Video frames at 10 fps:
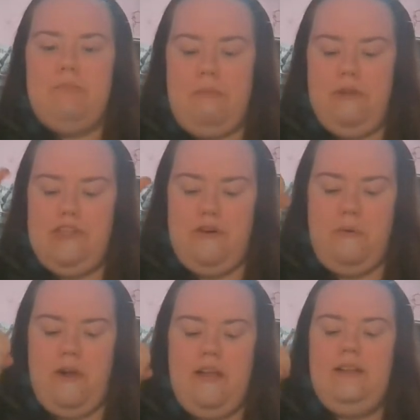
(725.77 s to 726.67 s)
what we'll do!
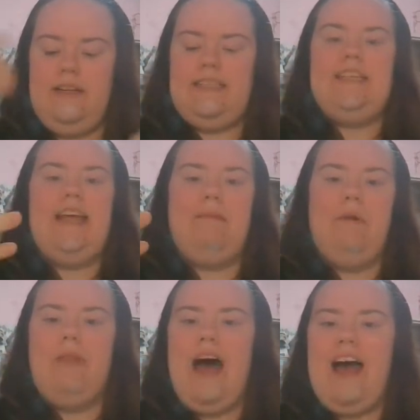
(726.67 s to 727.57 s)
Let's take him
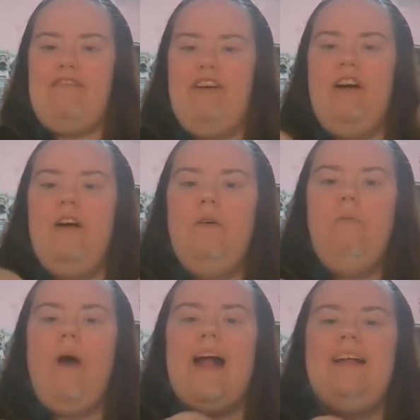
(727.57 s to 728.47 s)
alive!
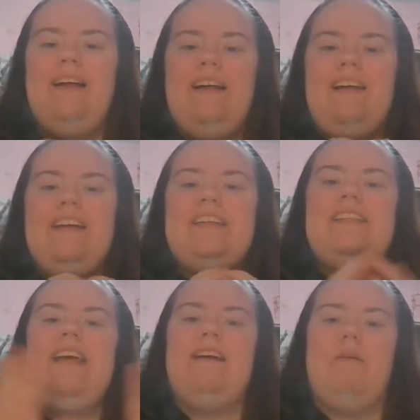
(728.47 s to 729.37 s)
Well, he's
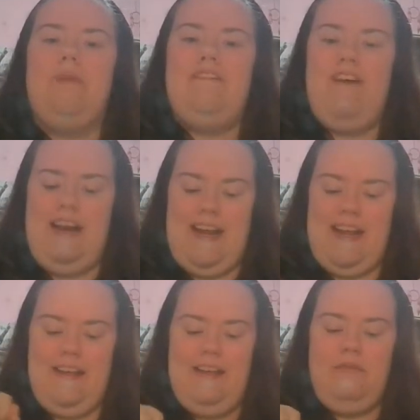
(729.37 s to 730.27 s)
terribly funny.
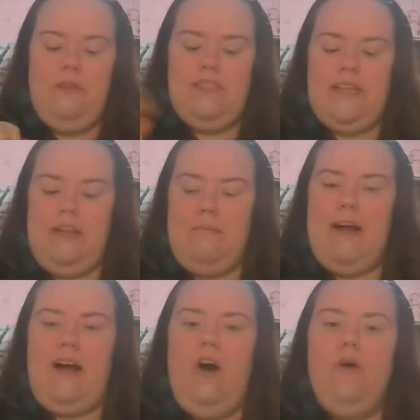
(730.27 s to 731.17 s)
We'll sell him
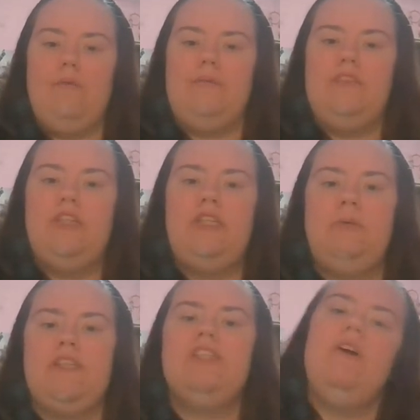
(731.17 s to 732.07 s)
back home, to
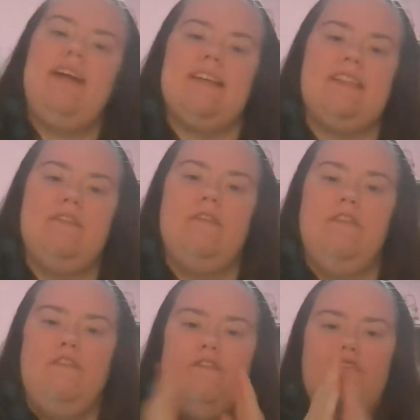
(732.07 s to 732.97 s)
a circus,
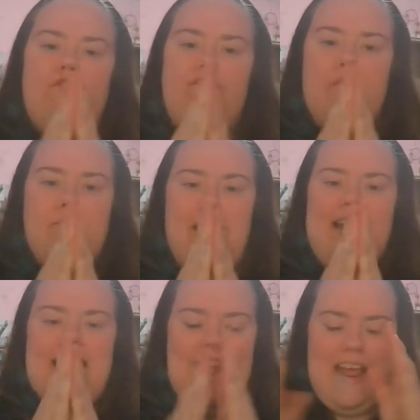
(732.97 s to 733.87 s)
for
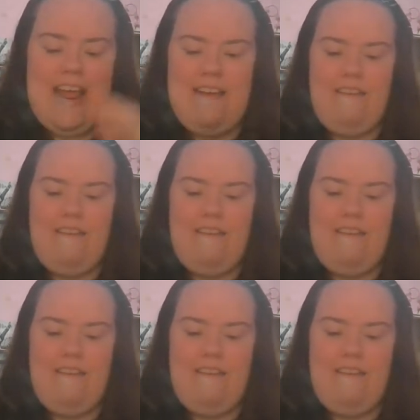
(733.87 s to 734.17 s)
money."